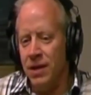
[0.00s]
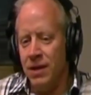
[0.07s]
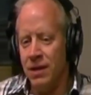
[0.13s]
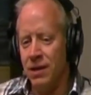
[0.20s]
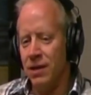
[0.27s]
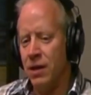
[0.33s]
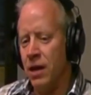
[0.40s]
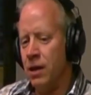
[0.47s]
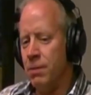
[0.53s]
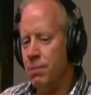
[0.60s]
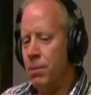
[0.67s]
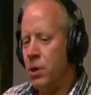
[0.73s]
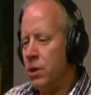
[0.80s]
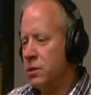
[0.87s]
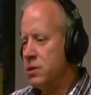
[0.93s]
kind of
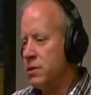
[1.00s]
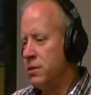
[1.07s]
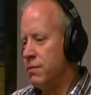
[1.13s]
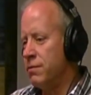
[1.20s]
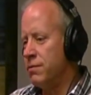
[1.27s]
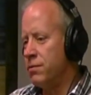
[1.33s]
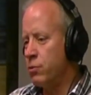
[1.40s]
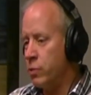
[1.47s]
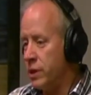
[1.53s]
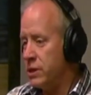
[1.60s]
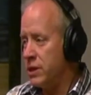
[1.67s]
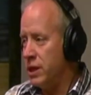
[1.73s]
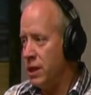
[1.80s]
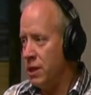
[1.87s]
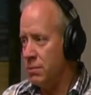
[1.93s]
parts of 3
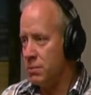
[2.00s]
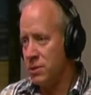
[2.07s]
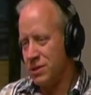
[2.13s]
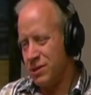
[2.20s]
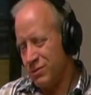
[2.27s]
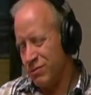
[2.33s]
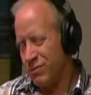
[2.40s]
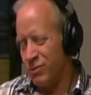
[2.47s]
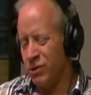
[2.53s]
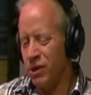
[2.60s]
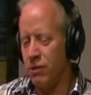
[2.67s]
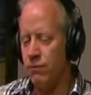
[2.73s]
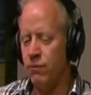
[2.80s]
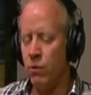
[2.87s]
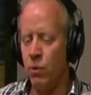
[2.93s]
teams, really
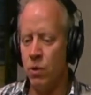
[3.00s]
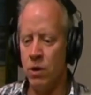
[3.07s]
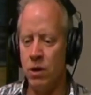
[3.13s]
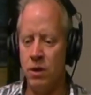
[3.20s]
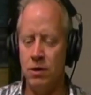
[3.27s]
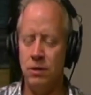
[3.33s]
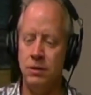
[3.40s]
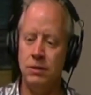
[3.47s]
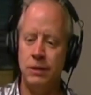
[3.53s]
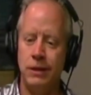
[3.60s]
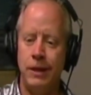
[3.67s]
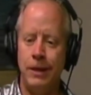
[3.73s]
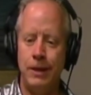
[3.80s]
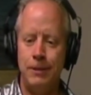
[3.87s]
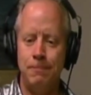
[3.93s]
4.
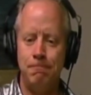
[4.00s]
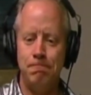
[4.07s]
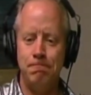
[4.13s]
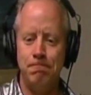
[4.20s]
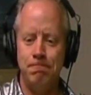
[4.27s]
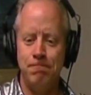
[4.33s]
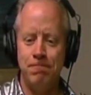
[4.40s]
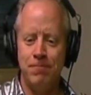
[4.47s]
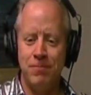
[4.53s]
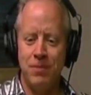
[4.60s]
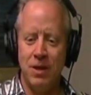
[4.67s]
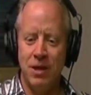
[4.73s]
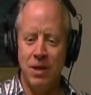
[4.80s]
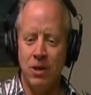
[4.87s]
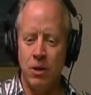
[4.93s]

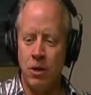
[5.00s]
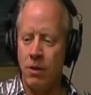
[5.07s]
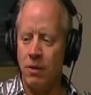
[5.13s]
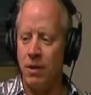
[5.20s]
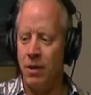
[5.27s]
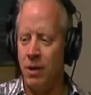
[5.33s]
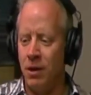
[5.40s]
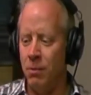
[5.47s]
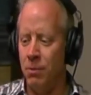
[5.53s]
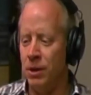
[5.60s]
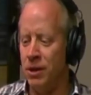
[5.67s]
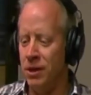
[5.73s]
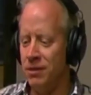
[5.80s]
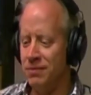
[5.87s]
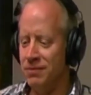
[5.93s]
I'll
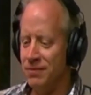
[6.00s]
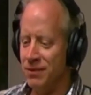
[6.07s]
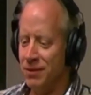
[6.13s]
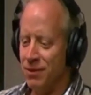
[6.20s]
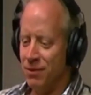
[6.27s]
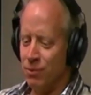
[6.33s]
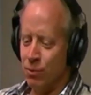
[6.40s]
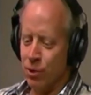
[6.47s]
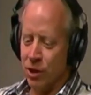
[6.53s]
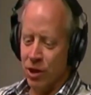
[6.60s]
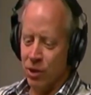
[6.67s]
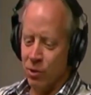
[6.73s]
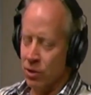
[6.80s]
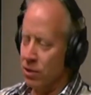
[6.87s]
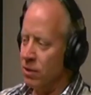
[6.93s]
be working
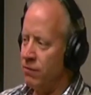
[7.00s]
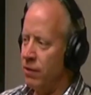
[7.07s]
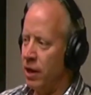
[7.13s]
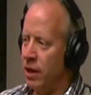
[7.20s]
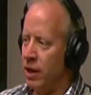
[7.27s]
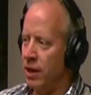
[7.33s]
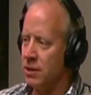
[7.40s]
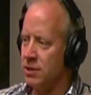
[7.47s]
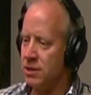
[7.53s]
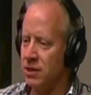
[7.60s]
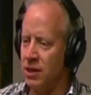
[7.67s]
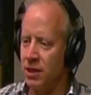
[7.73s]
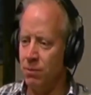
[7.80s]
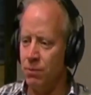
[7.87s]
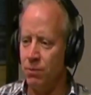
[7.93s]
with the finance
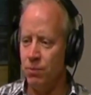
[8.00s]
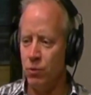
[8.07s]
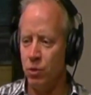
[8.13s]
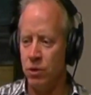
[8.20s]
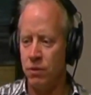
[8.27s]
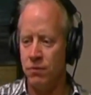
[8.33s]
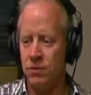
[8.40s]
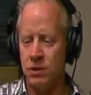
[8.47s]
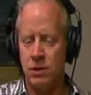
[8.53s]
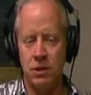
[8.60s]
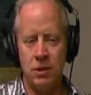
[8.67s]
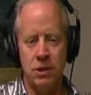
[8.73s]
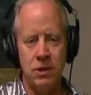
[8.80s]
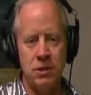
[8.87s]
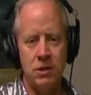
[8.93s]
team, with the
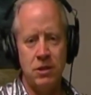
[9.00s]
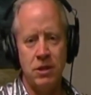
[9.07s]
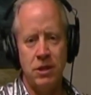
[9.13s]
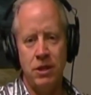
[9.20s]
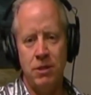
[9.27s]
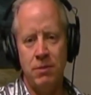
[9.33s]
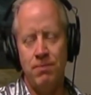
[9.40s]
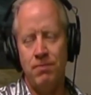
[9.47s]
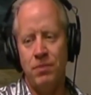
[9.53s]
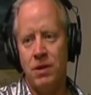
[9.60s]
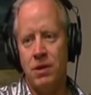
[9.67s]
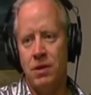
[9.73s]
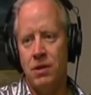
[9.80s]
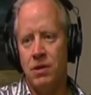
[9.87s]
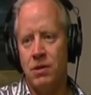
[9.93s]
facilities team,
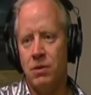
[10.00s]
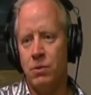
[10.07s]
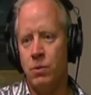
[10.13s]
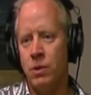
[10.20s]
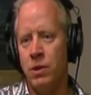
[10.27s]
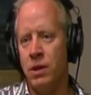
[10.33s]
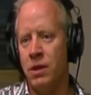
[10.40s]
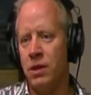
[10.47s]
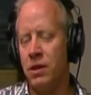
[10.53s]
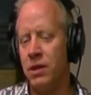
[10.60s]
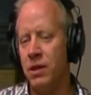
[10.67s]
with